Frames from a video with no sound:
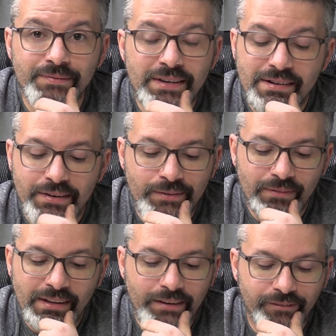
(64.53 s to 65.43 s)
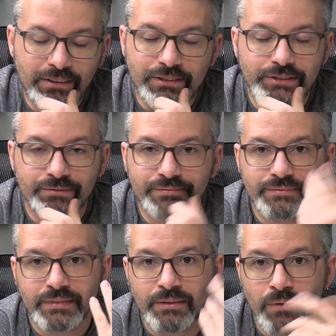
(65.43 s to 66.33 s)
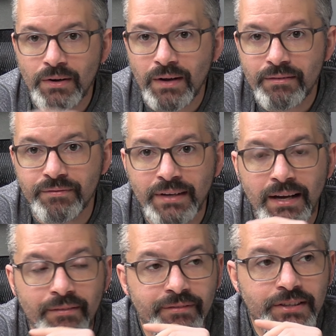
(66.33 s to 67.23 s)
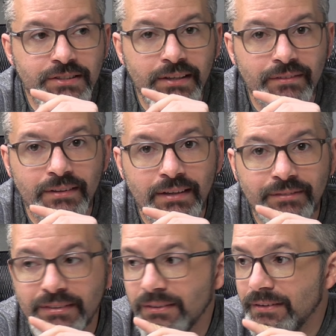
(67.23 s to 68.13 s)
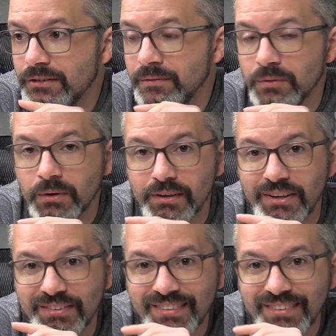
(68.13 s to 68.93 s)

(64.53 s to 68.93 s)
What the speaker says: I don't know. I like fish. Why do I not have a fish tank in real life? I don't have room for it.